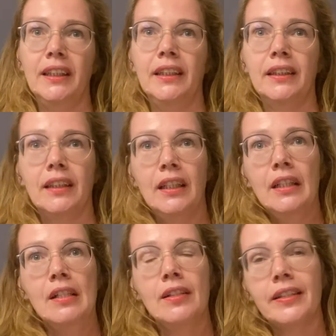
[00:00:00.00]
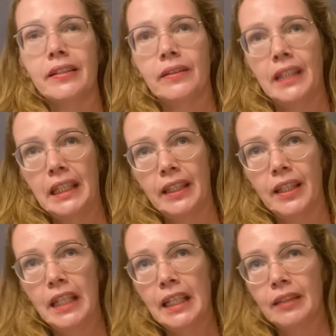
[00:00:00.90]
And so, and I
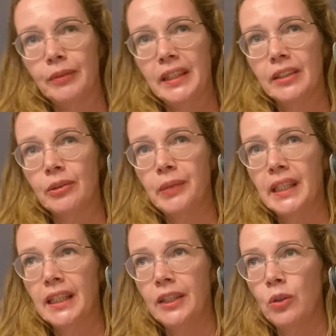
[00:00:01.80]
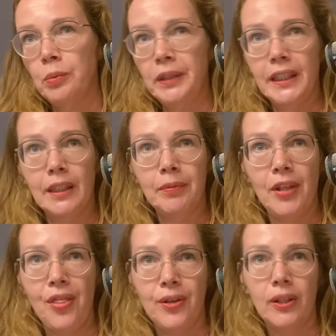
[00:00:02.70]
think we're kind of opening up
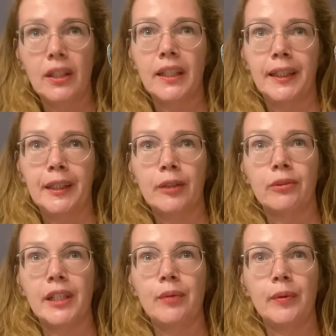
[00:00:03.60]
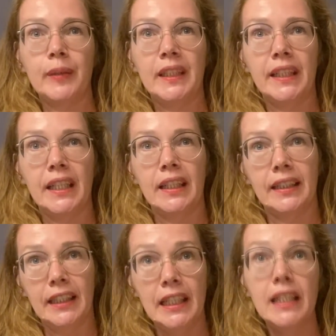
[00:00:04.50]
the third category where we're saying
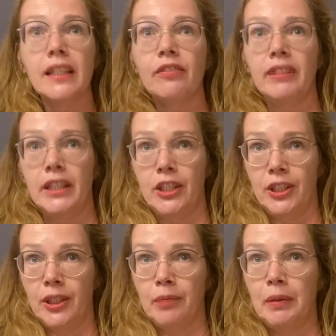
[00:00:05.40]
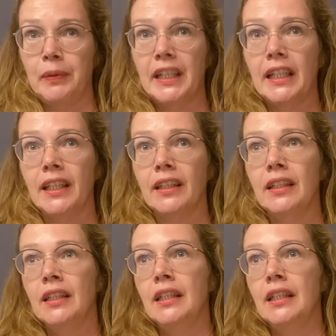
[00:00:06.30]
like there is adventure, but we can